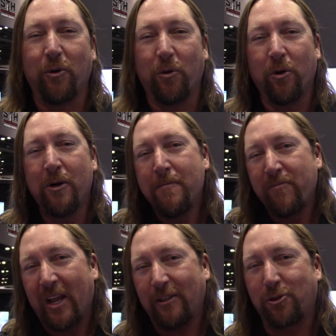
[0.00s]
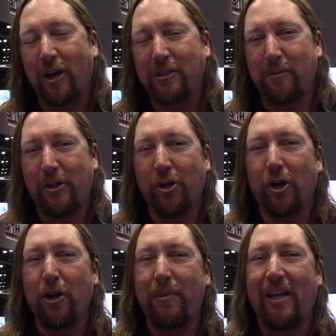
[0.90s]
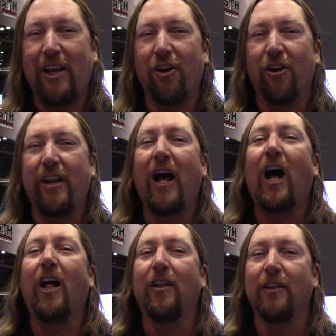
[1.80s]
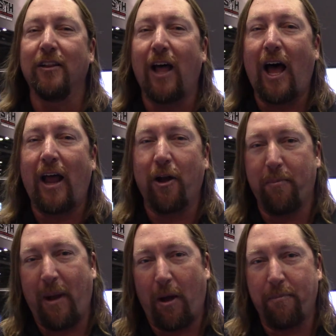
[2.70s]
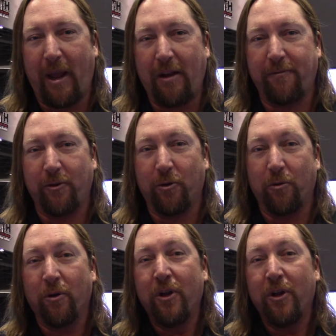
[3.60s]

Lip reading: And trust me, you're gonna be hearing a lot about bait fuel